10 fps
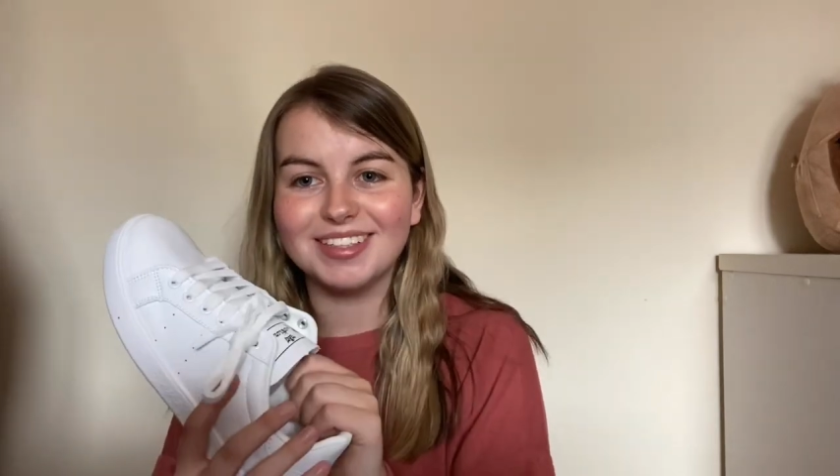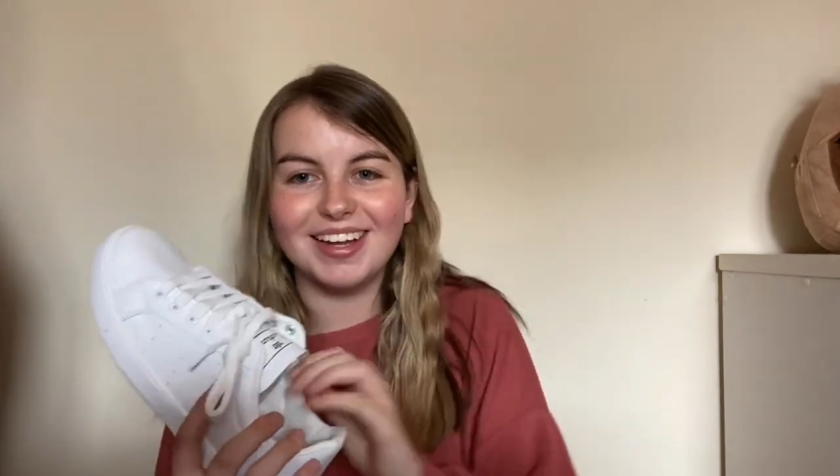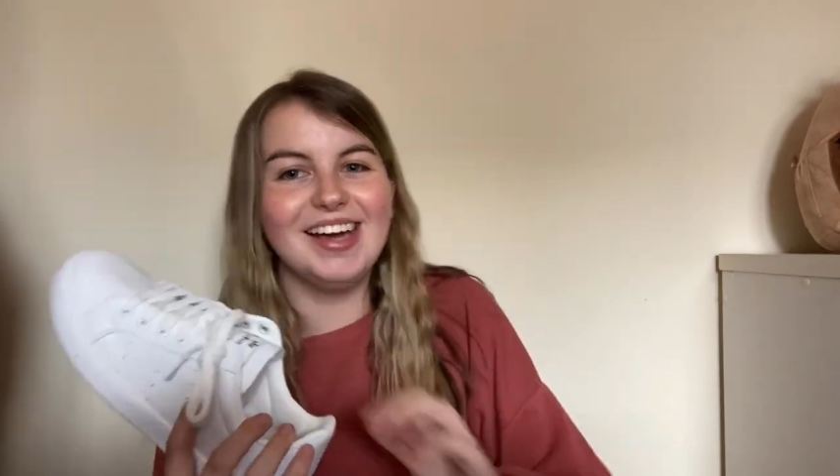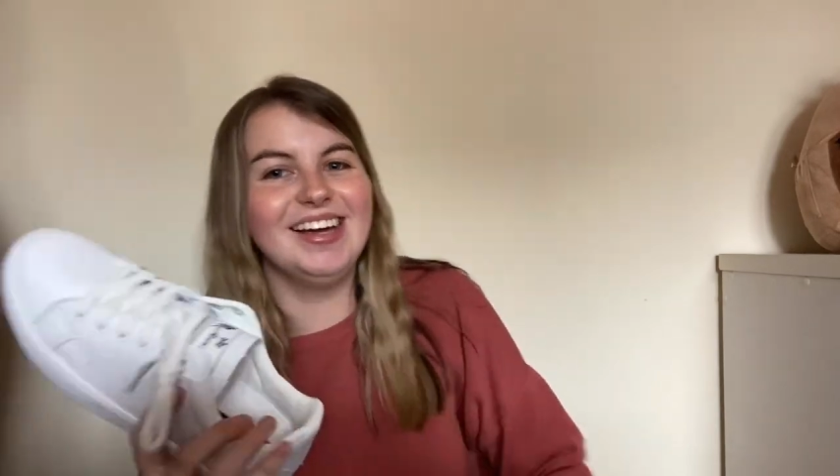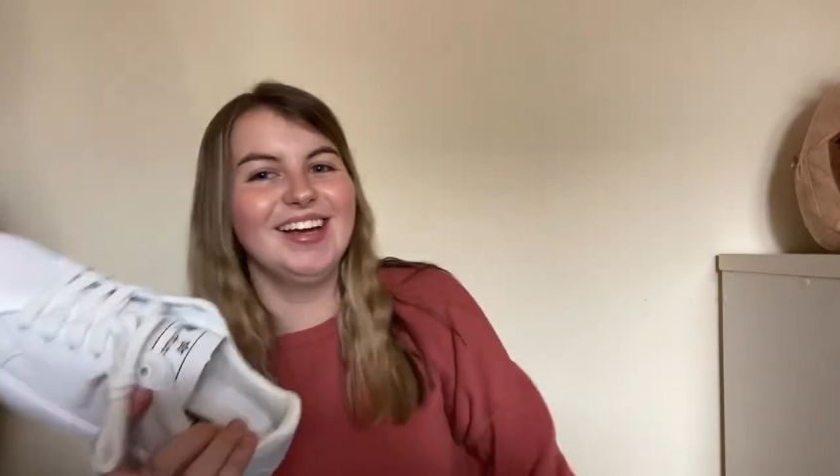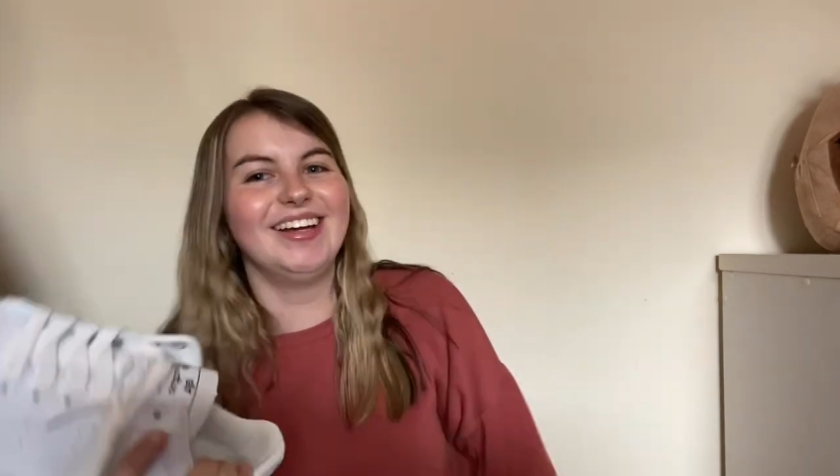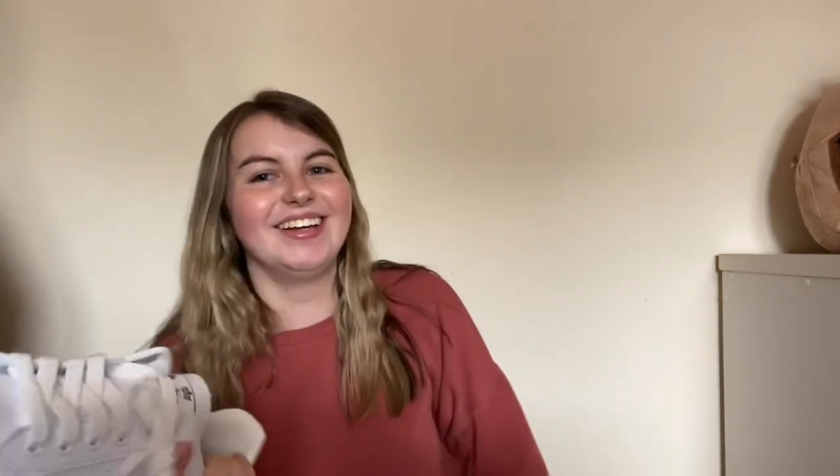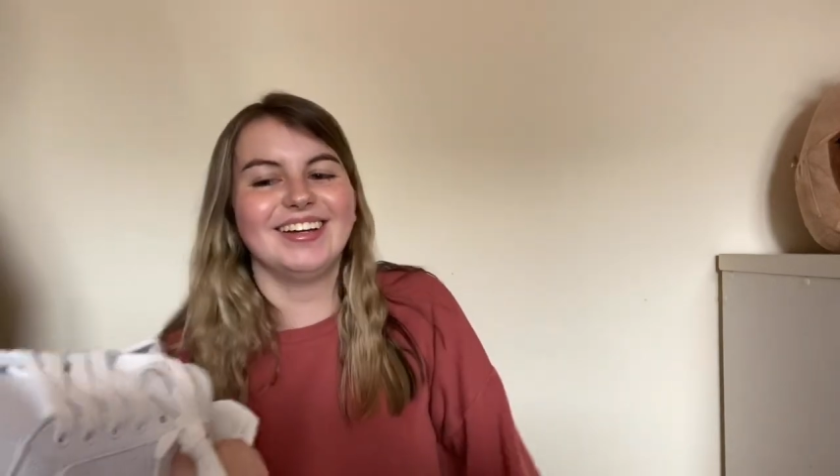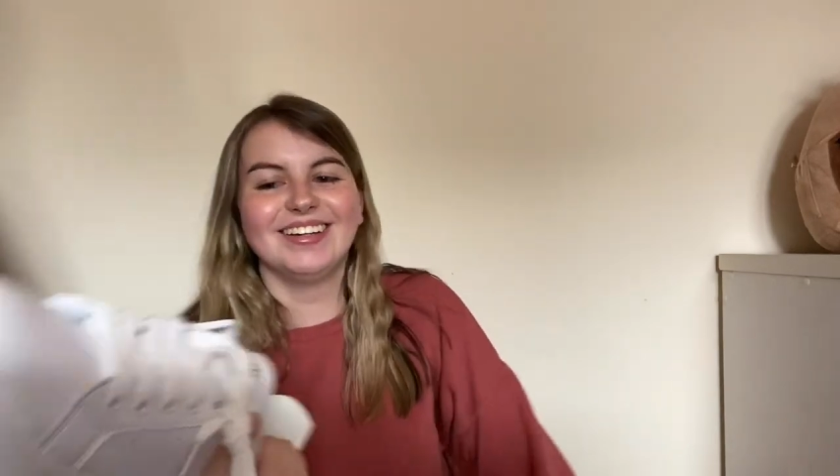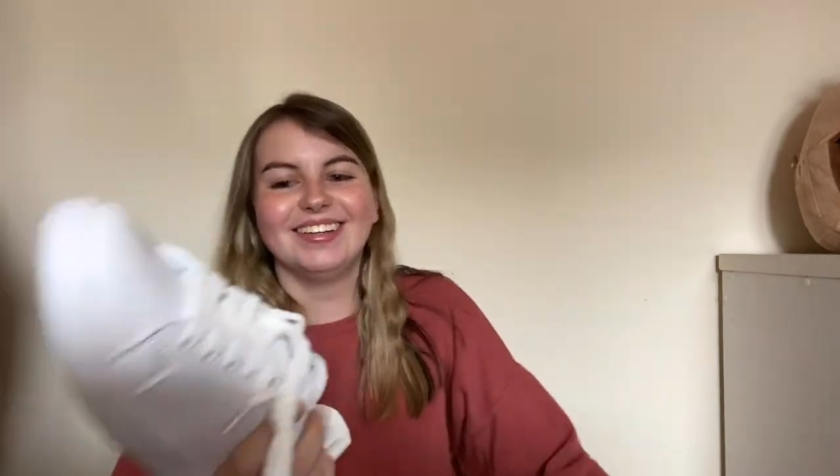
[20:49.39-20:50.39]

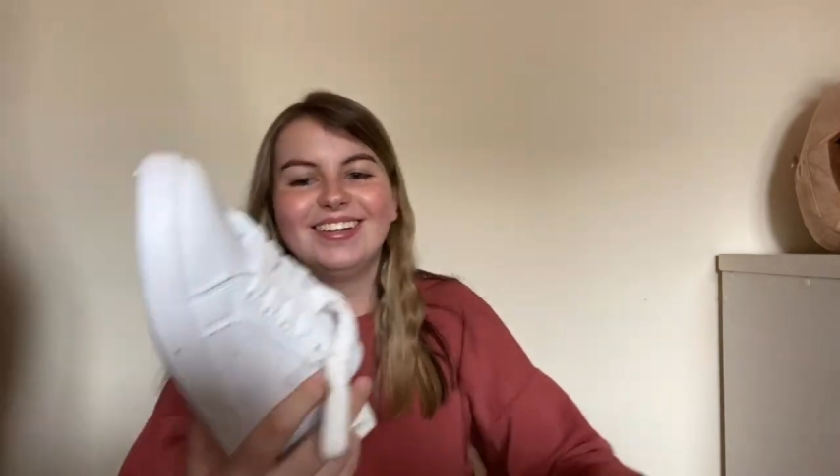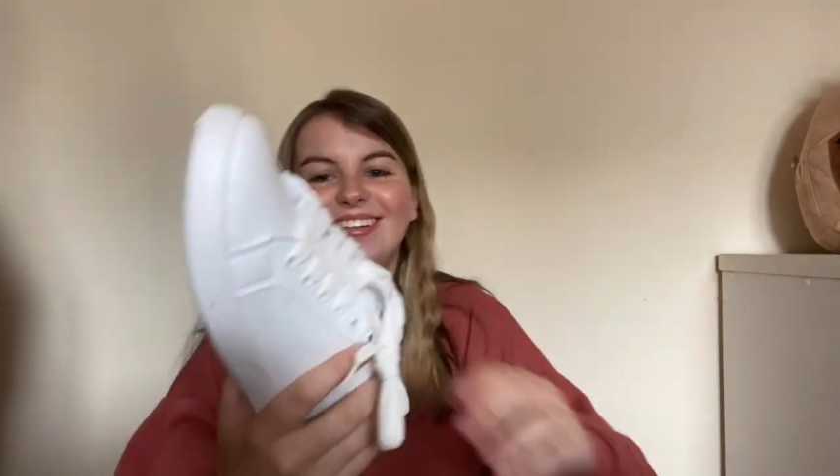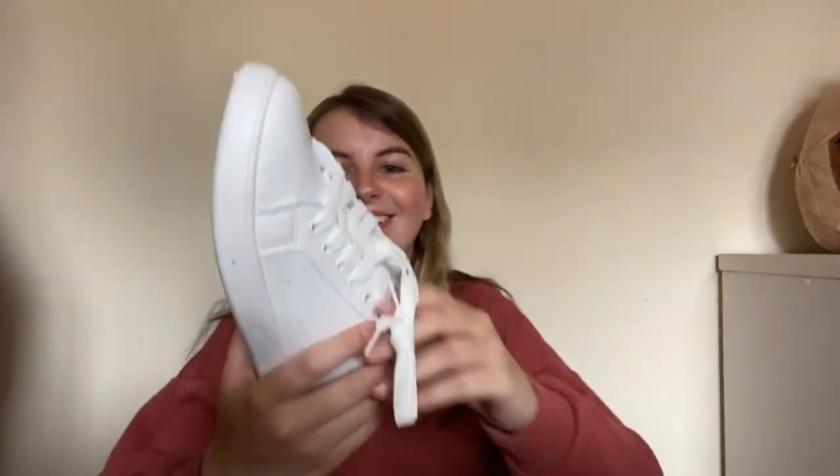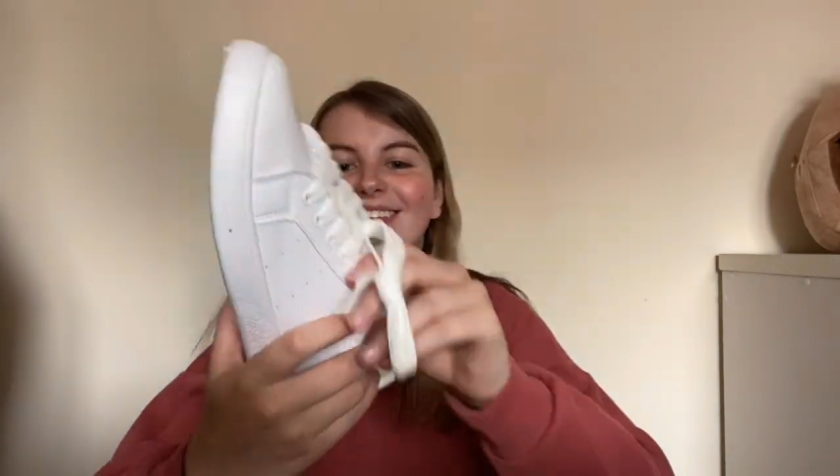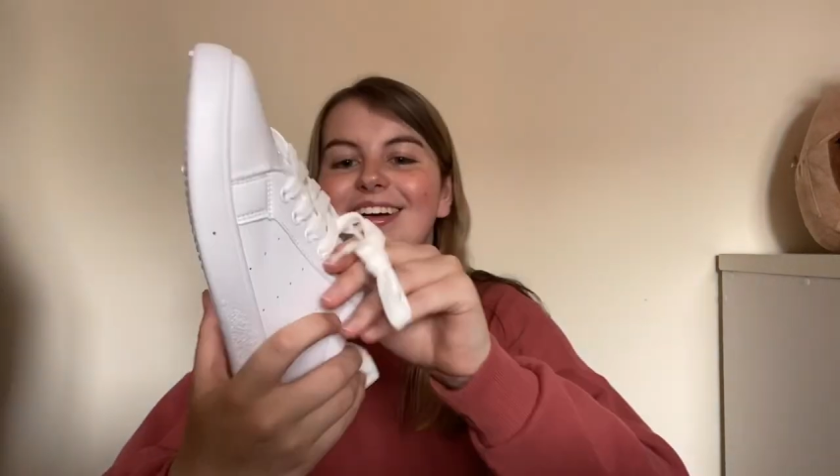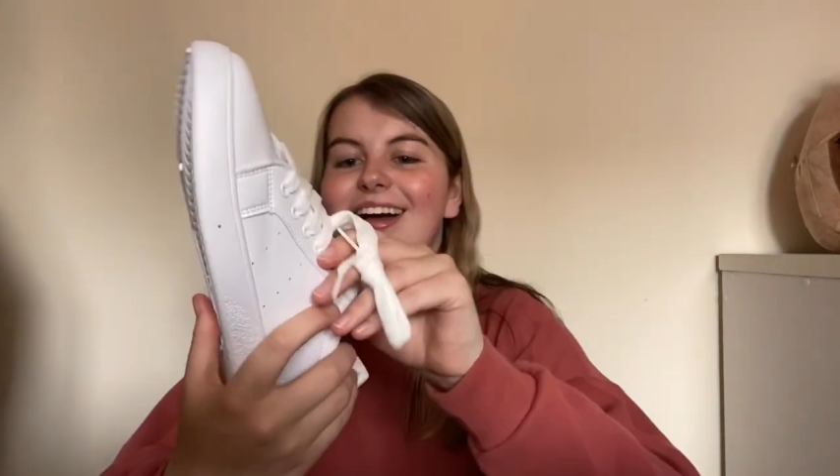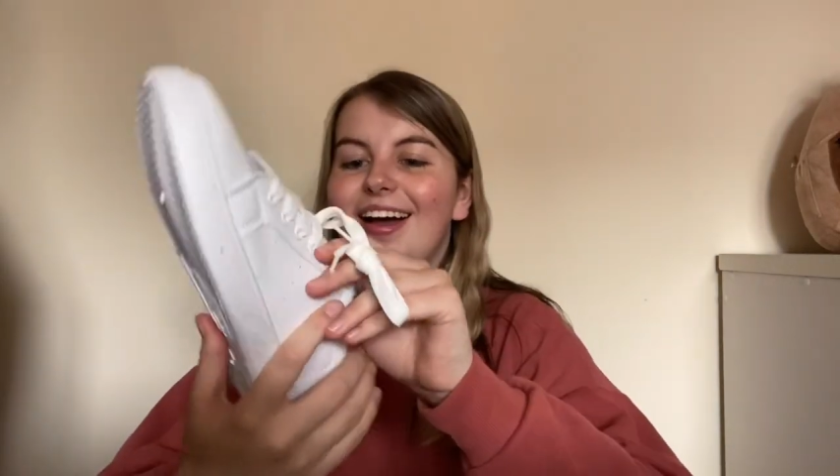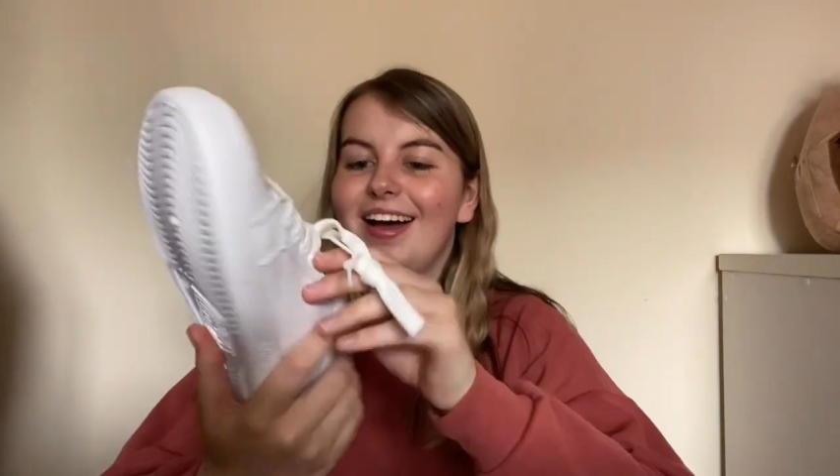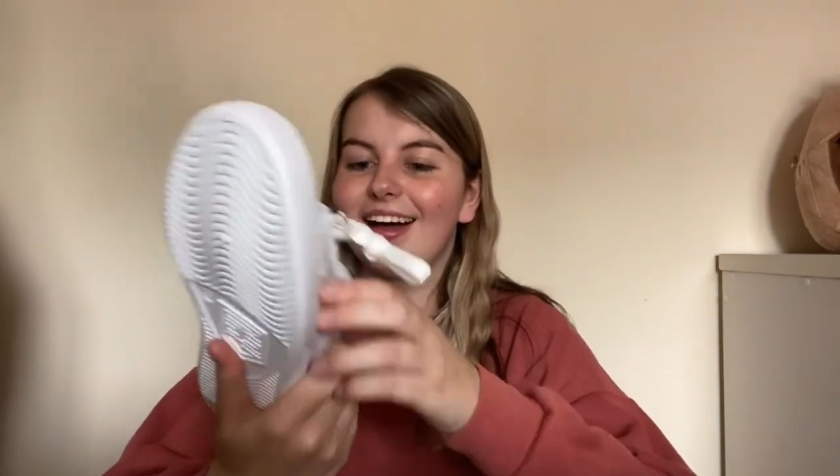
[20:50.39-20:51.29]
I